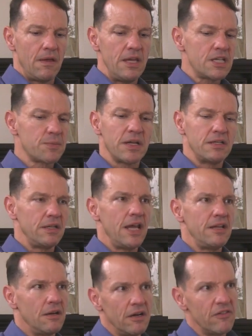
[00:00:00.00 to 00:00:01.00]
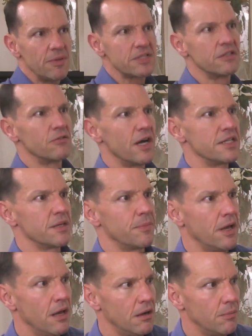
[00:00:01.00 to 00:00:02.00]
he expected, hey, everybody's going to rise up
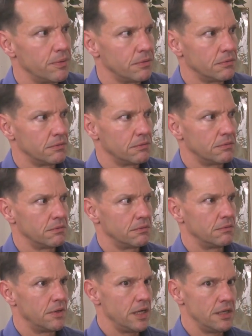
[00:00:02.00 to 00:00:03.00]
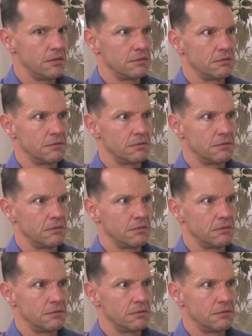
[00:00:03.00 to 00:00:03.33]
and help, right?